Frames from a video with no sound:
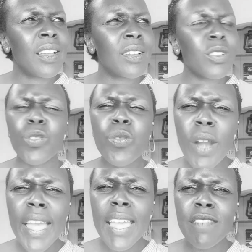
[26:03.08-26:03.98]

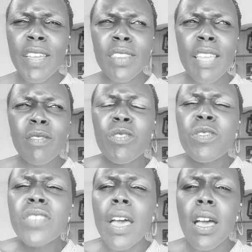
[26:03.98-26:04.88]
crave and
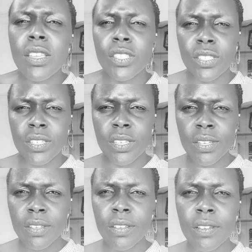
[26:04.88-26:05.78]
thirst
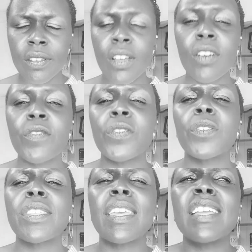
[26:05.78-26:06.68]
for
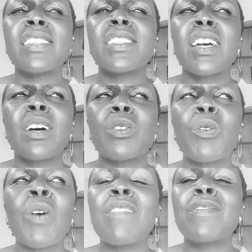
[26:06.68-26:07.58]
the
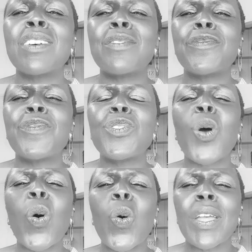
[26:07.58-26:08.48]
eternal,
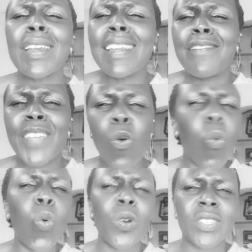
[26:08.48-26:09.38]
ever-flowing living
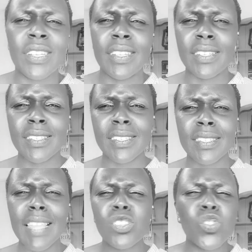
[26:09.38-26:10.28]
waters,
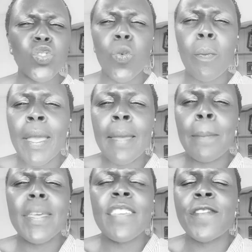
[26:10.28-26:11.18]
that you may
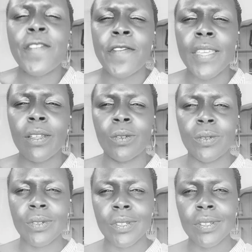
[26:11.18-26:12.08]
be
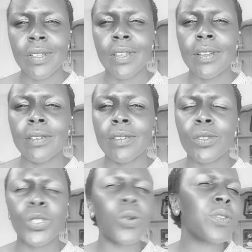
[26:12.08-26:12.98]
filled,
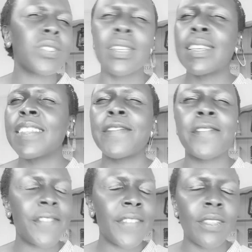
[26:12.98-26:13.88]
totally
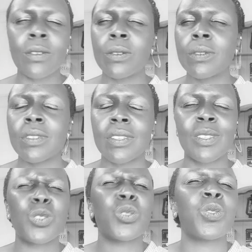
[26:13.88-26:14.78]
filled,
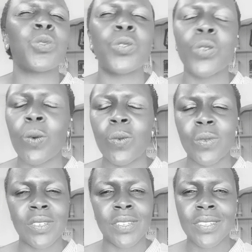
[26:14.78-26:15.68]
soaked